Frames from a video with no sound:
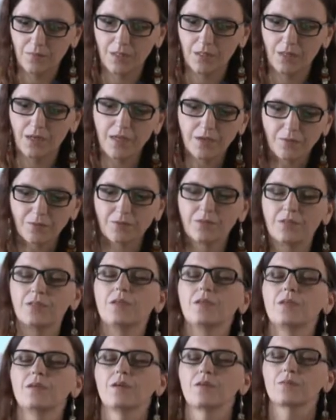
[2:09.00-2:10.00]
lived
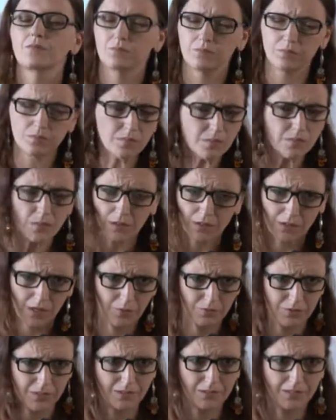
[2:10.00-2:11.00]

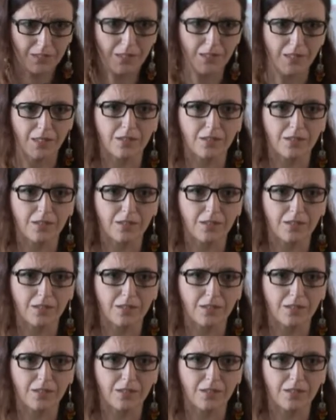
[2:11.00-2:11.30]
around the sea